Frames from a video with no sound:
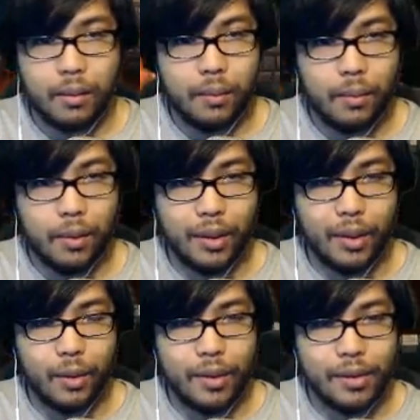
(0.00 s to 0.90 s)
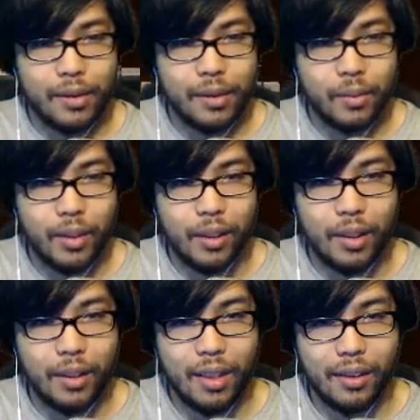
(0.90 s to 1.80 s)
Bullet coins. It's pretty
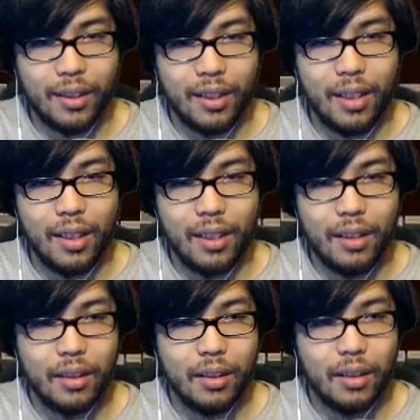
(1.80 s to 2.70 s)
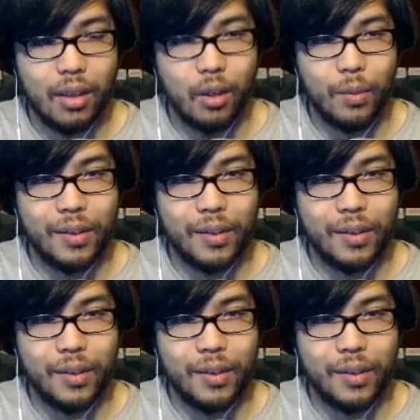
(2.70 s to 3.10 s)
hilarious. Oh, oops!